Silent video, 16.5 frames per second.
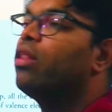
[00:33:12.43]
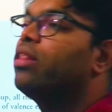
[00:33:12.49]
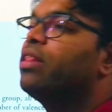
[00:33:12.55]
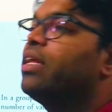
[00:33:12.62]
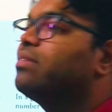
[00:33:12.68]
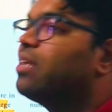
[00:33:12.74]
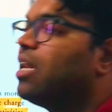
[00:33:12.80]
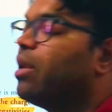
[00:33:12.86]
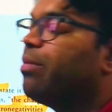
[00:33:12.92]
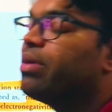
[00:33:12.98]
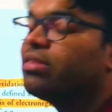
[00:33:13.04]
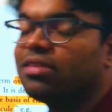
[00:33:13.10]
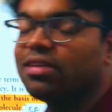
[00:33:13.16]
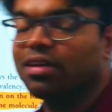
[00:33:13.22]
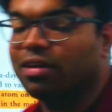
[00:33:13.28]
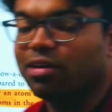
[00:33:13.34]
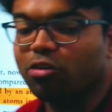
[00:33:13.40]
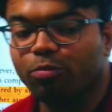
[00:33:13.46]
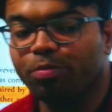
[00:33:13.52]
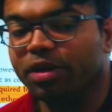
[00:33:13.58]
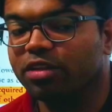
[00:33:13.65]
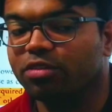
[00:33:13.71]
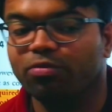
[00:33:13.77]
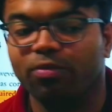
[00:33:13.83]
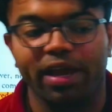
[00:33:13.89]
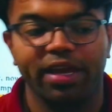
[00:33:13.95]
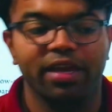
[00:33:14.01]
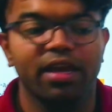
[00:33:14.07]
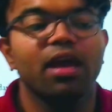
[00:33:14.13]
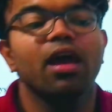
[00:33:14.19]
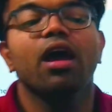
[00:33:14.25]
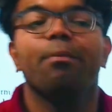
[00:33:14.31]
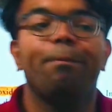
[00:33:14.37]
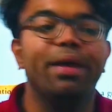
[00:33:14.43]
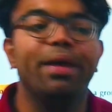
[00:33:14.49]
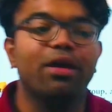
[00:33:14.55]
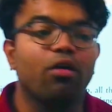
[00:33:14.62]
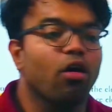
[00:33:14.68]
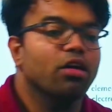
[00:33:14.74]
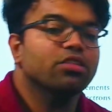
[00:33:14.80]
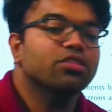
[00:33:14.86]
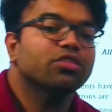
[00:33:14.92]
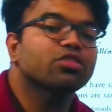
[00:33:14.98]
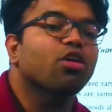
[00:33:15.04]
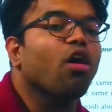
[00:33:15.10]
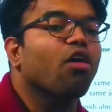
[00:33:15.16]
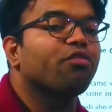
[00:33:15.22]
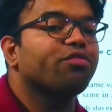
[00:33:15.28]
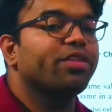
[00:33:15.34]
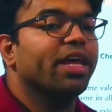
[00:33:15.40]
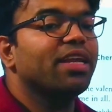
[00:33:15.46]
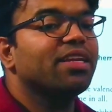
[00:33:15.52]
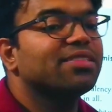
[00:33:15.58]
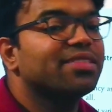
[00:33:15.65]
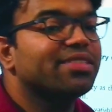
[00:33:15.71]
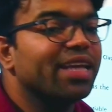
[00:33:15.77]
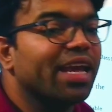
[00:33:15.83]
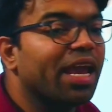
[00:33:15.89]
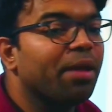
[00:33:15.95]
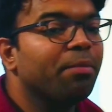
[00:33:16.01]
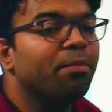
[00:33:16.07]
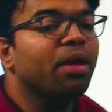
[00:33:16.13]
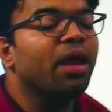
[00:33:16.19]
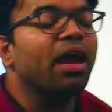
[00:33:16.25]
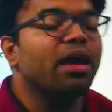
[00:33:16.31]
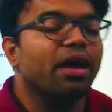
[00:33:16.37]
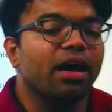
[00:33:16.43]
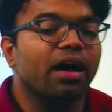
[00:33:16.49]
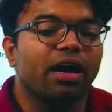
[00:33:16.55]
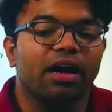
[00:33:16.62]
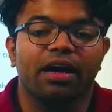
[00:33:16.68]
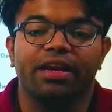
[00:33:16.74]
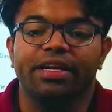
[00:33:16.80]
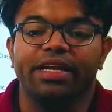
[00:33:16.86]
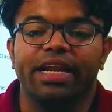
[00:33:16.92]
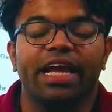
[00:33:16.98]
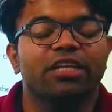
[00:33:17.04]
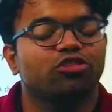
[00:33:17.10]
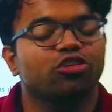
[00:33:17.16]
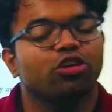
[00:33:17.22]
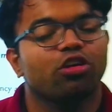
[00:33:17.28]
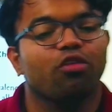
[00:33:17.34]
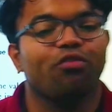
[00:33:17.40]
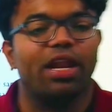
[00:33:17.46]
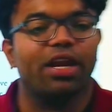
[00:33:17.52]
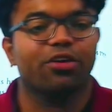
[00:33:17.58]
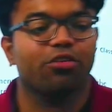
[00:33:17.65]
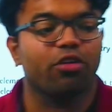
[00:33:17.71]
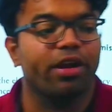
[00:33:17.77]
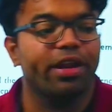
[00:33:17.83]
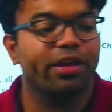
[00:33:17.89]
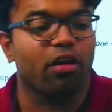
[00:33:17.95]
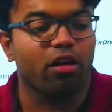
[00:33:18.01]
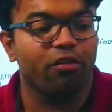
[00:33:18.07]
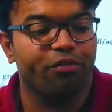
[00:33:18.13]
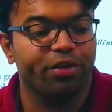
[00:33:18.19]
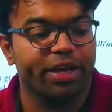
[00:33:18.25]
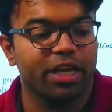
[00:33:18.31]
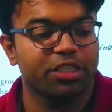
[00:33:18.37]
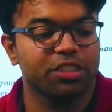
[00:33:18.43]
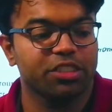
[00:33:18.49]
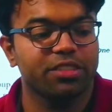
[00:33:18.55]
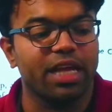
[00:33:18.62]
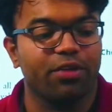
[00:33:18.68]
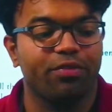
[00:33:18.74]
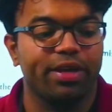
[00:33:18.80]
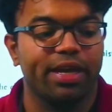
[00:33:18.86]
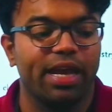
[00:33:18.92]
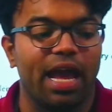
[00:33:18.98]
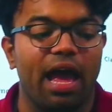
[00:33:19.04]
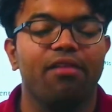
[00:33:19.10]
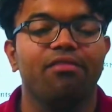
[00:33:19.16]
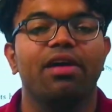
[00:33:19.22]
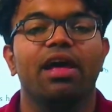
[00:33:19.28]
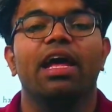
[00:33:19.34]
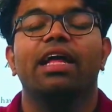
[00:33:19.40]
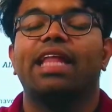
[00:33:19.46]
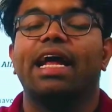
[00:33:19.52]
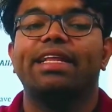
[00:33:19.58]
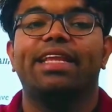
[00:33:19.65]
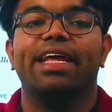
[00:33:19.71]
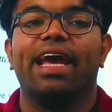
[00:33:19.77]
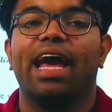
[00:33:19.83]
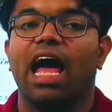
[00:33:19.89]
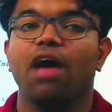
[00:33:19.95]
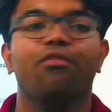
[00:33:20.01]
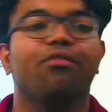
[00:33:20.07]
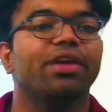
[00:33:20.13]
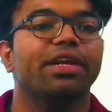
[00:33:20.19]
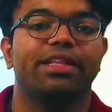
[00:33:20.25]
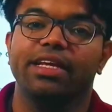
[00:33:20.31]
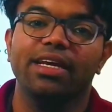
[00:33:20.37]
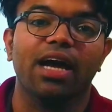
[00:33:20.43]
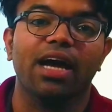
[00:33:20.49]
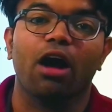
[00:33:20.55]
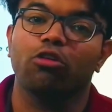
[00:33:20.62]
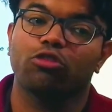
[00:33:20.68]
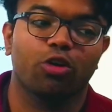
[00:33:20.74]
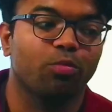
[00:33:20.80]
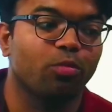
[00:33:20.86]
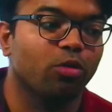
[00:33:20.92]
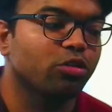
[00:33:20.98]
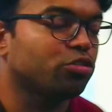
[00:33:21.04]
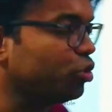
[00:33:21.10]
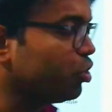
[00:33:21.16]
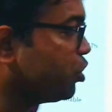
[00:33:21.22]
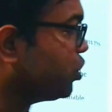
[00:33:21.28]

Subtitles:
all these elements in a group is why? Because of their same nature of electronic configuration that they have in the outermost